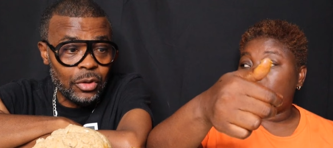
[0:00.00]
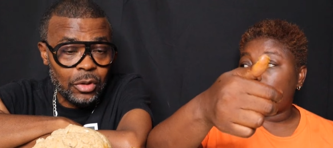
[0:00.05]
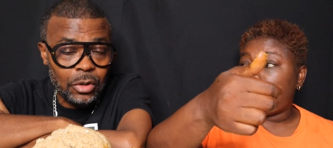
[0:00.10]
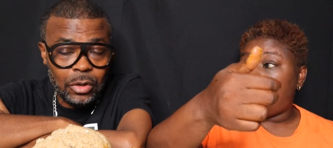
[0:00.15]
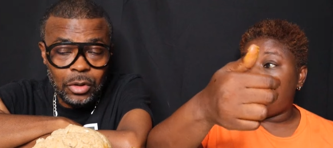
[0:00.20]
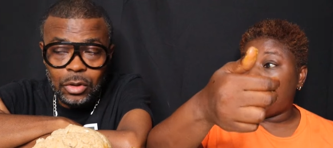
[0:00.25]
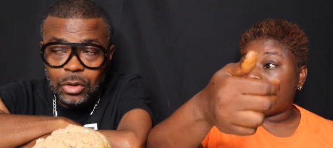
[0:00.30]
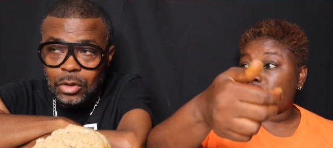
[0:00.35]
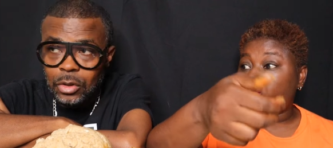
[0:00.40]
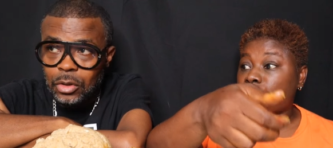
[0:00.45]
Speaker 1: did not
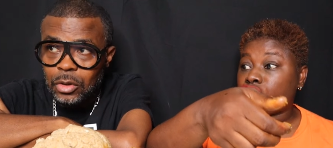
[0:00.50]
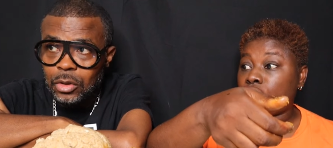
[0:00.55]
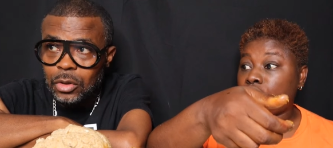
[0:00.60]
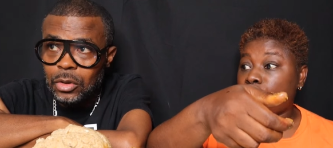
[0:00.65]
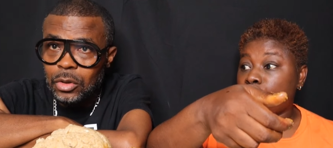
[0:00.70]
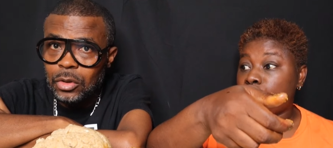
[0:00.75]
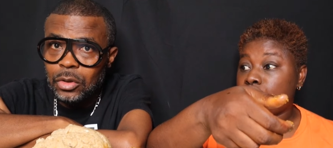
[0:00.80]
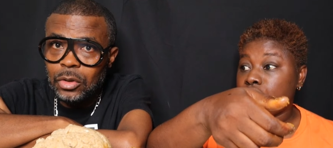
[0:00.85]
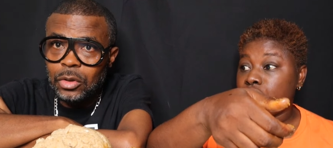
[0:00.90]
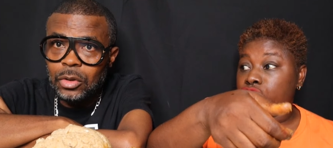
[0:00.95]
make
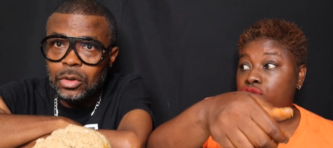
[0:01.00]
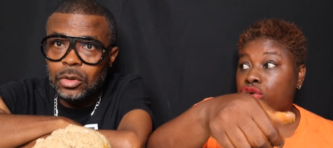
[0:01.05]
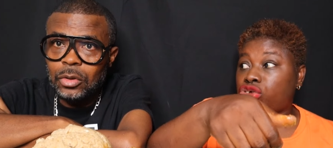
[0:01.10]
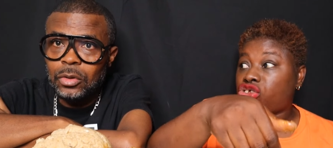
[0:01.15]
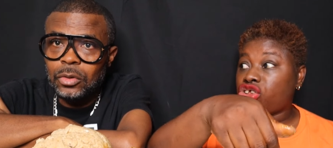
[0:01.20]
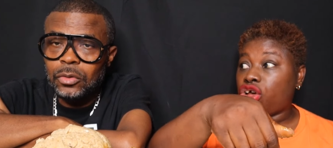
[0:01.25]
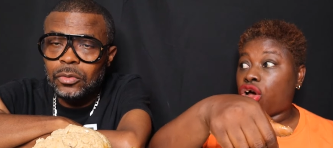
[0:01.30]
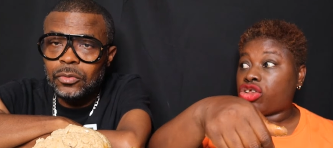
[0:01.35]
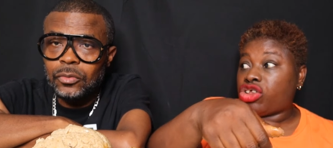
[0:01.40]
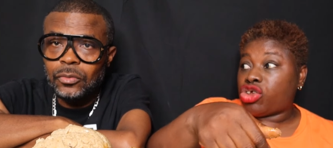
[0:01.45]
swallow, you could see
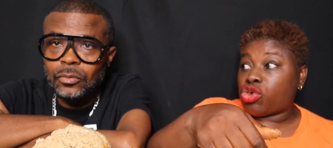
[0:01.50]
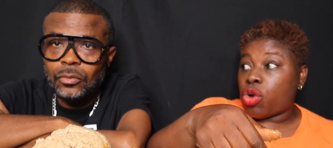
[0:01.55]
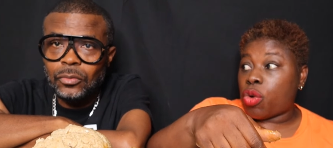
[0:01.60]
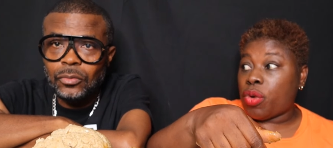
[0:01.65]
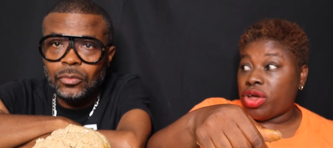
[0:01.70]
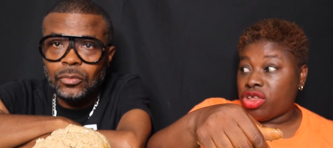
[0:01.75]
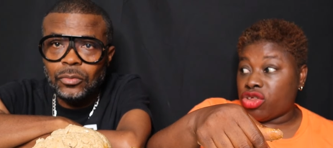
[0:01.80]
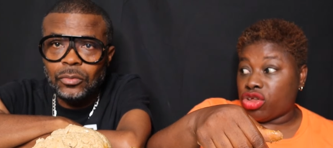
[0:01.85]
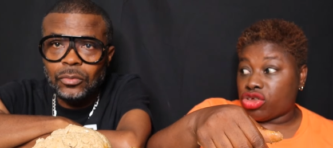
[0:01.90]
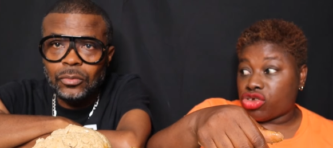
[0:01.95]
all this one
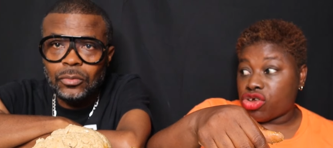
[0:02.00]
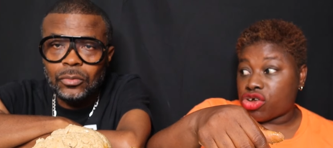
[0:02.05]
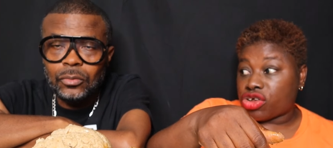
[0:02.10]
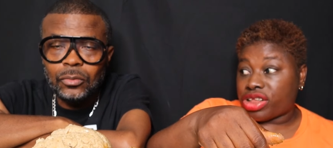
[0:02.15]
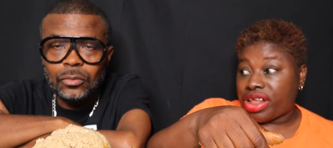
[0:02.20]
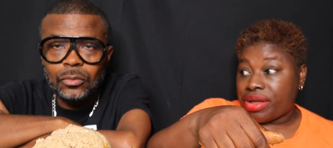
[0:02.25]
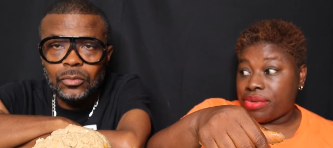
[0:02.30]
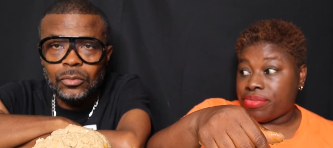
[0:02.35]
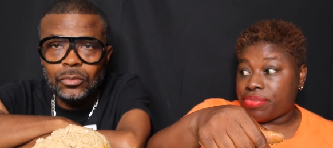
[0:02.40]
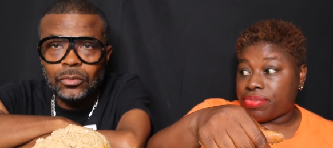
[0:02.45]
when you talk
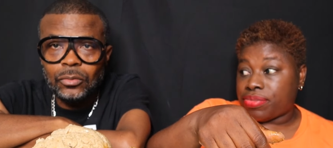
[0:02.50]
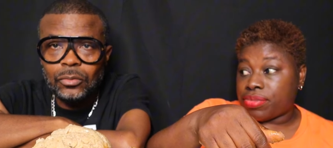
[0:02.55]
now.